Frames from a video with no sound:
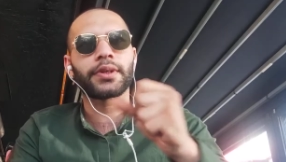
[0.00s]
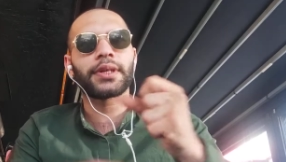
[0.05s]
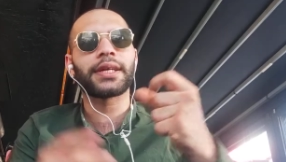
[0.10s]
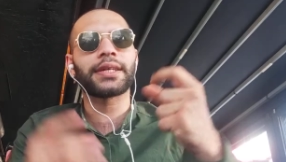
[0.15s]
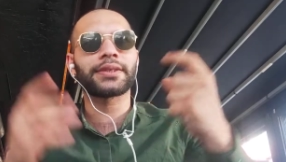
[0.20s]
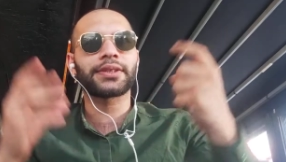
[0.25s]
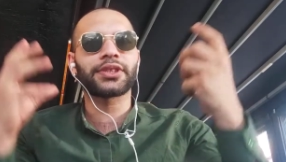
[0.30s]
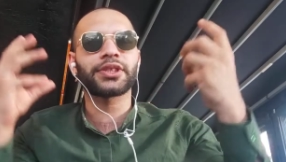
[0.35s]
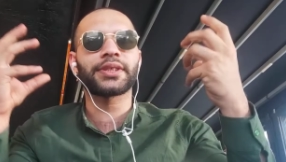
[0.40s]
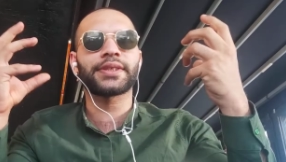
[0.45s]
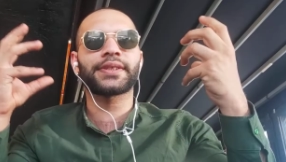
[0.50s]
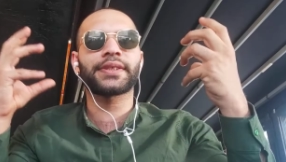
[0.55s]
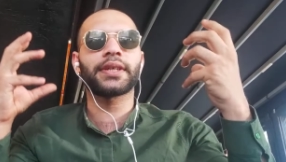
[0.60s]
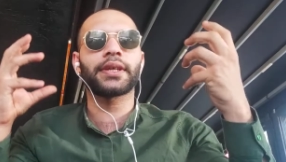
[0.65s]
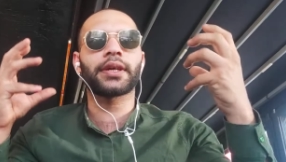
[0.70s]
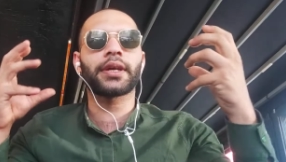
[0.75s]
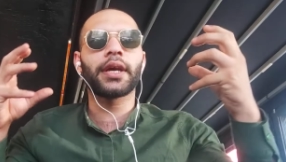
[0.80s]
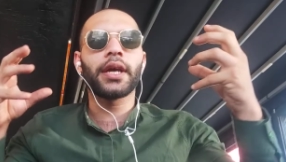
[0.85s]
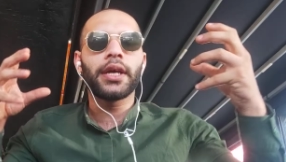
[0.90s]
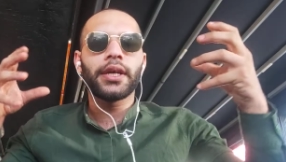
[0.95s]
like just
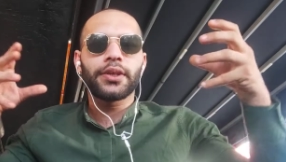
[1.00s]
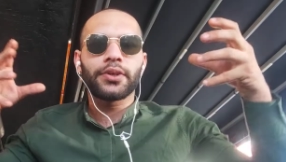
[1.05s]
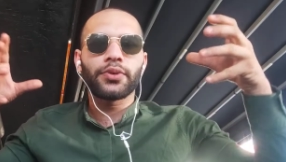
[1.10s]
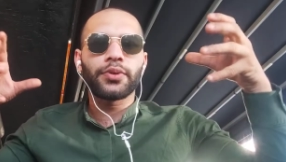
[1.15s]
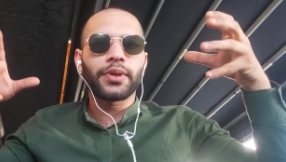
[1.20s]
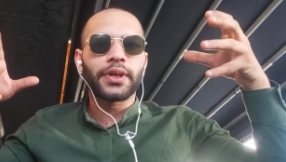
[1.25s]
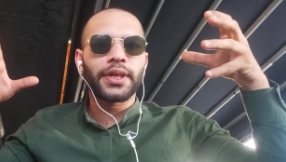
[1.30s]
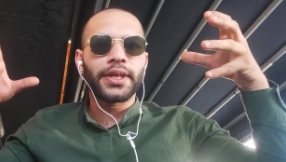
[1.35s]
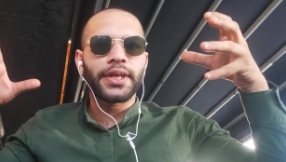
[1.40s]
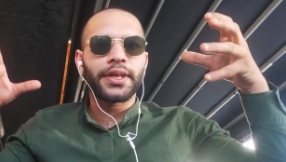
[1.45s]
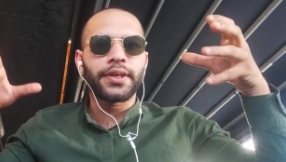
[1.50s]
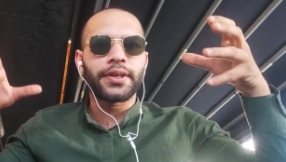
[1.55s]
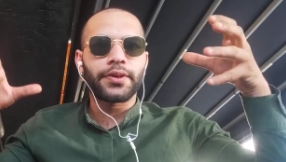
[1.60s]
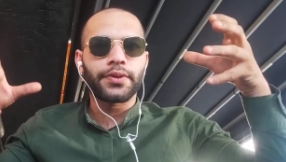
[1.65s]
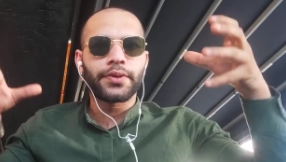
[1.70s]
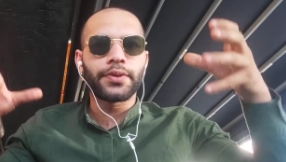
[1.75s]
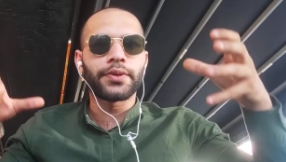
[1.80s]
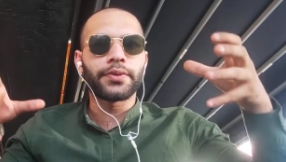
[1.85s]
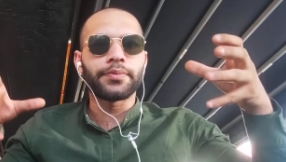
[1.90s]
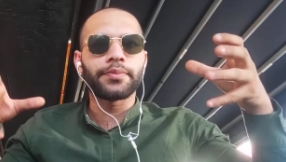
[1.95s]
think you are in a
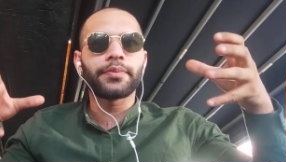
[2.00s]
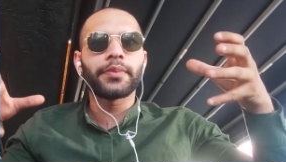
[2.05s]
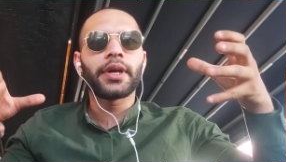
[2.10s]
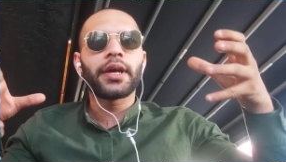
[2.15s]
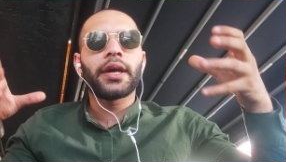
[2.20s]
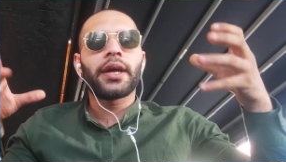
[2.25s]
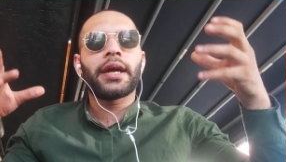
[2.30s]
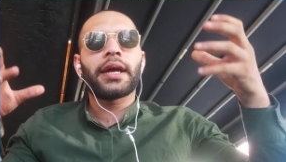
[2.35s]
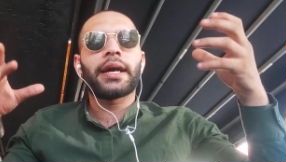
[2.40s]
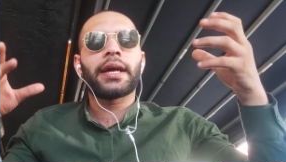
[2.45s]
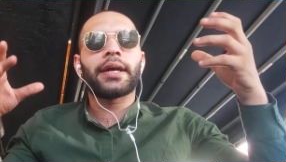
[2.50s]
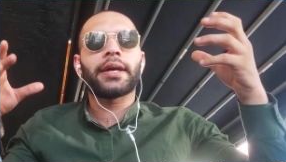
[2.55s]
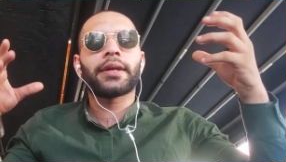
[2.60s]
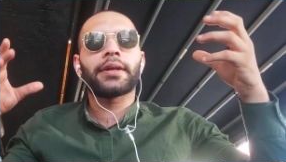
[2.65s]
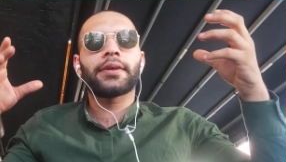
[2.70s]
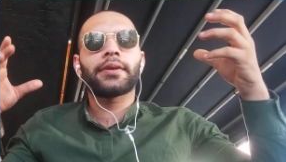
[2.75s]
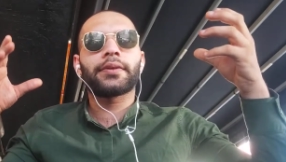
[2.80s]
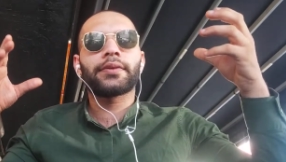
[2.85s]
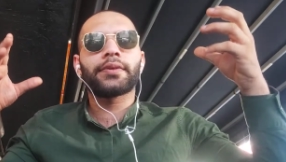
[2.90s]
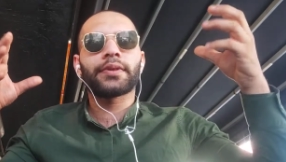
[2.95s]
room
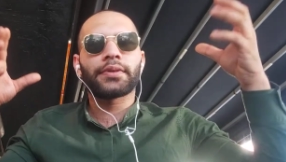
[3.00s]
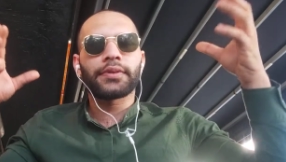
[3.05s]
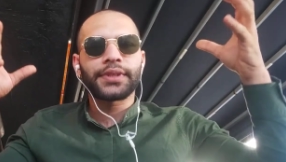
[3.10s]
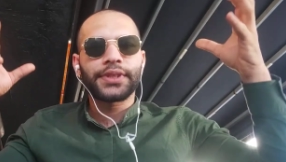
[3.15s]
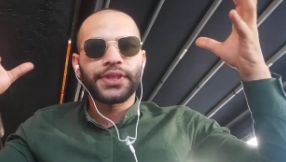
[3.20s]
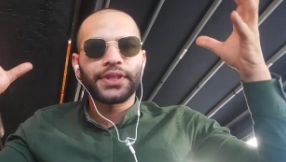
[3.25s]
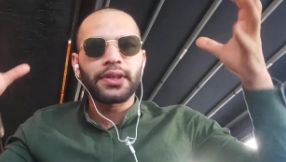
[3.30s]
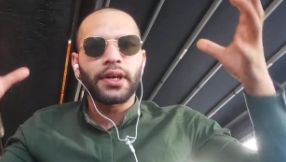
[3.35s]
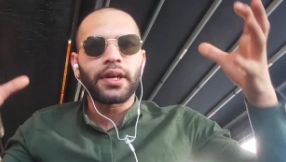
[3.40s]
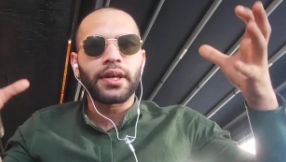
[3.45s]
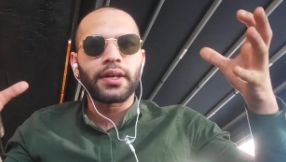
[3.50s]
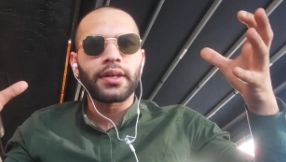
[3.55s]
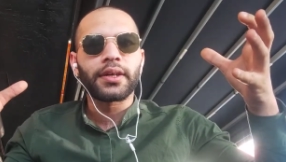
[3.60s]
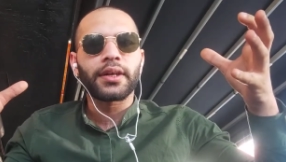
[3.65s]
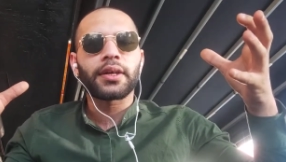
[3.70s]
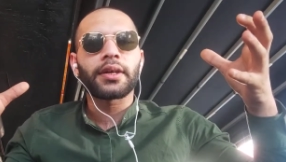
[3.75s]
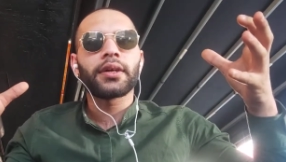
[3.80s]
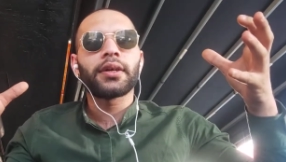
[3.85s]
and there is dark,